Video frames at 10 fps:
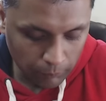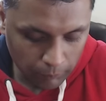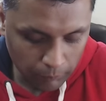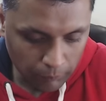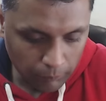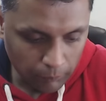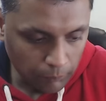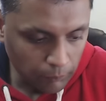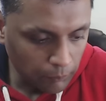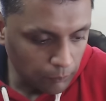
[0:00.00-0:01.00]

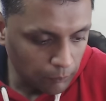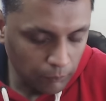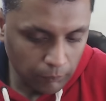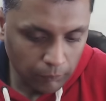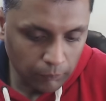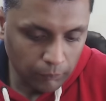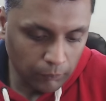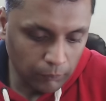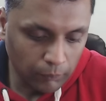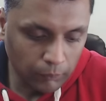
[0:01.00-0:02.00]

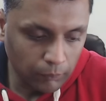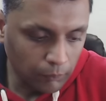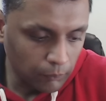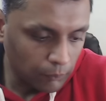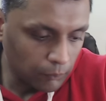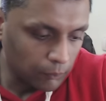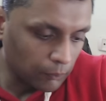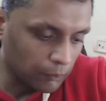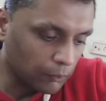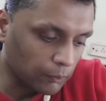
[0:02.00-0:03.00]

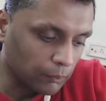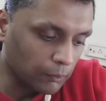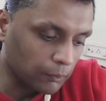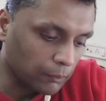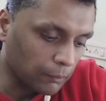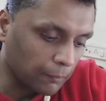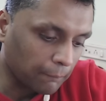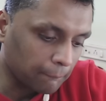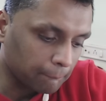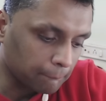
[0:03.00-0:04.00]

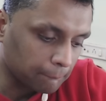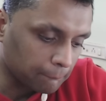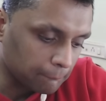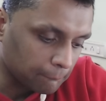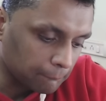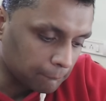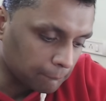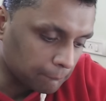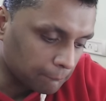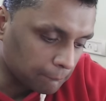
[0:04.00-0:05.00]

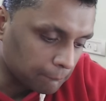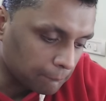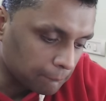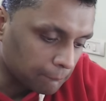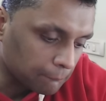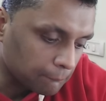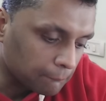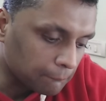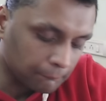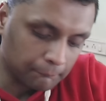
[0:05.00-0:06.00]

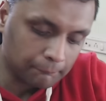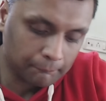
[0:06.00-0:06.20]
Nobody speaks.